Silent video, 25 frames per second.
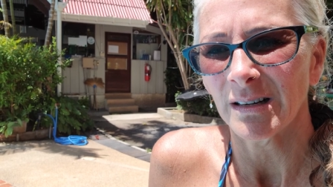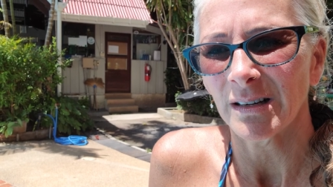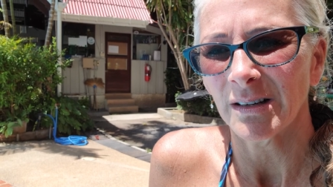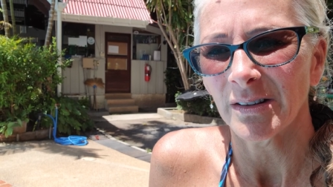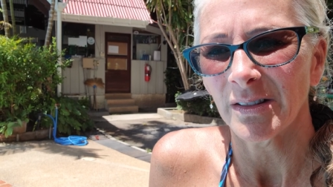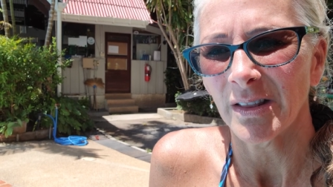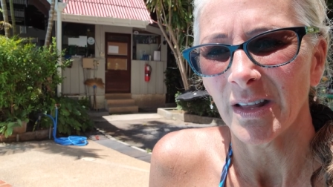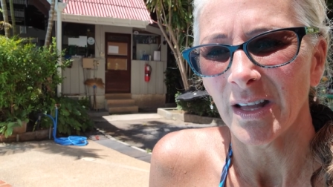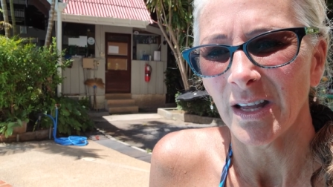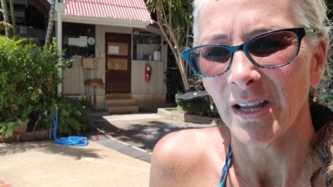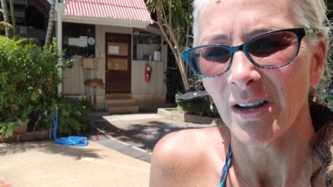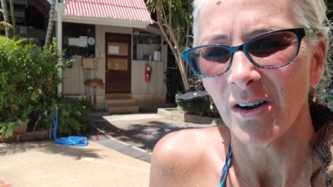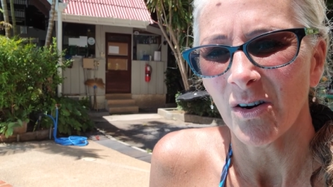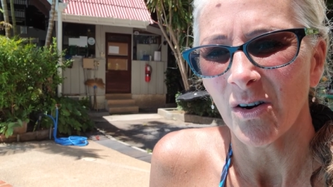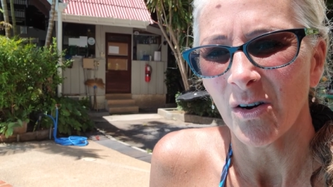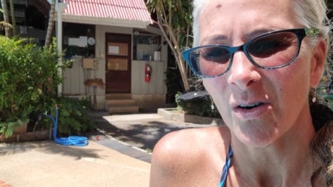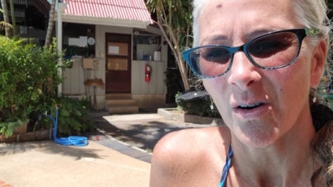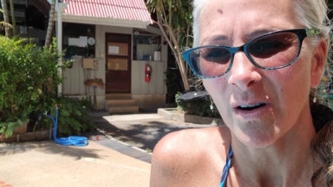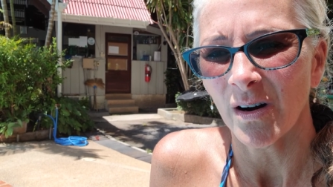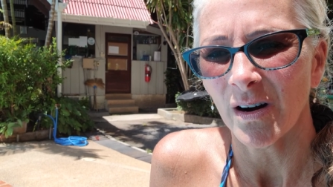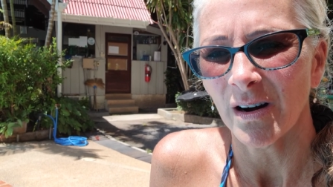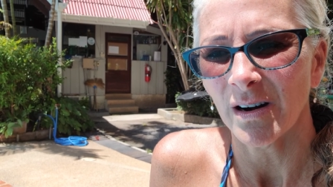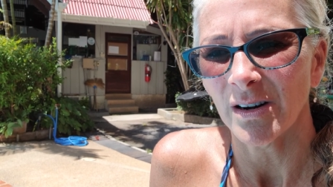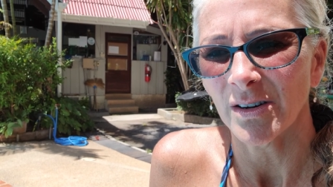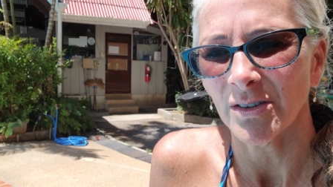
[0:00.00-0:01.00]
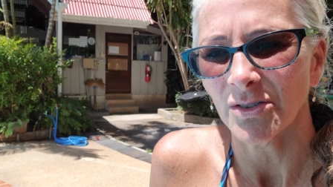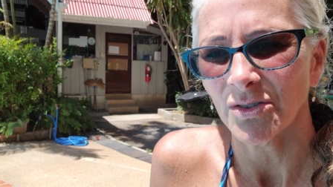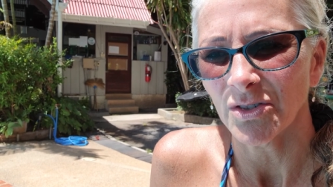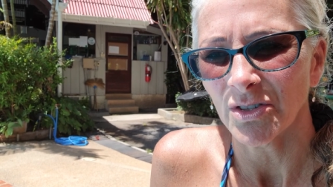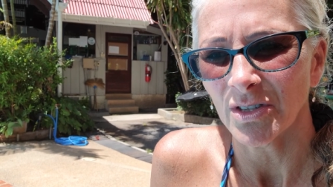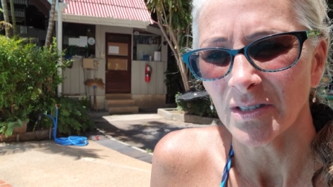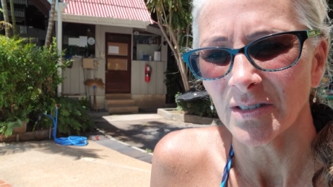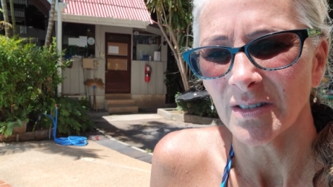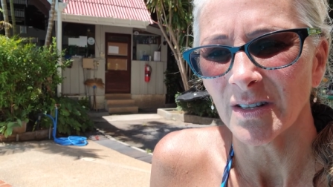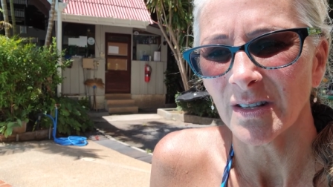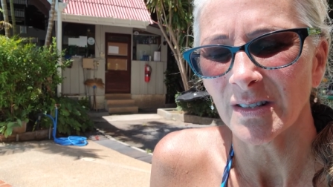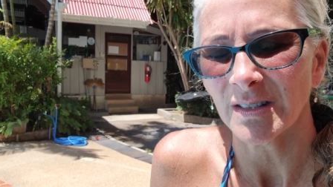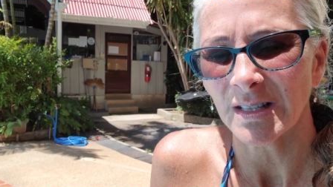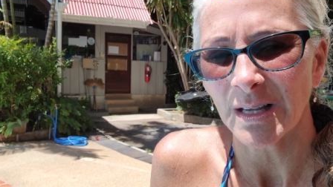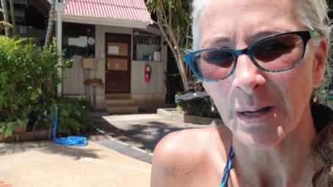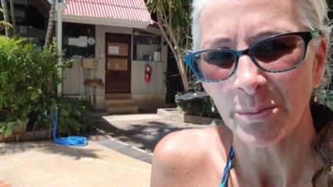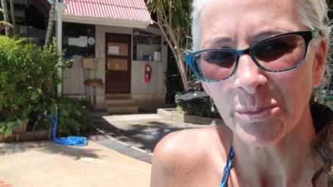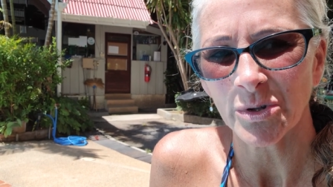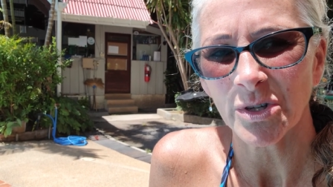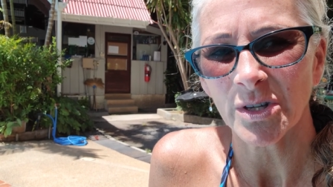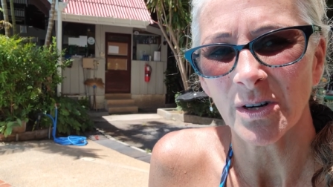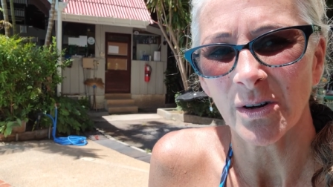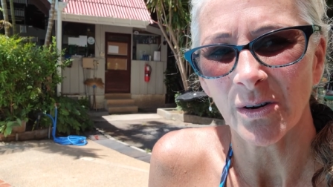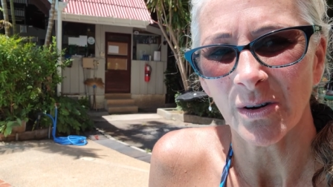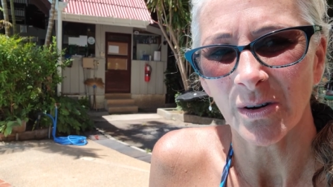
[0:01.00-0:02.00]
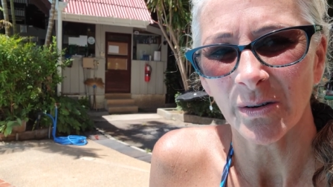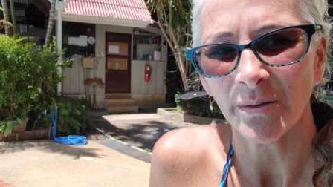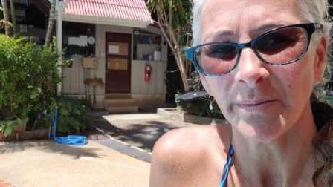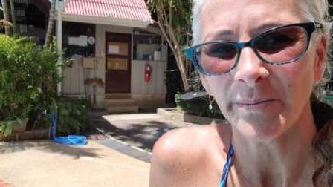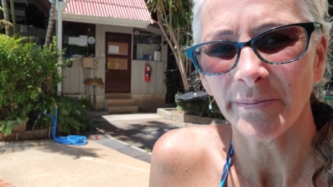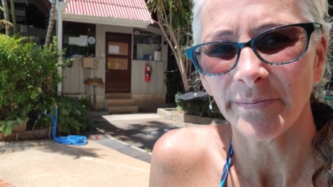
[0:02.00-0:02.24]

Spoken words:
They are just exceptional.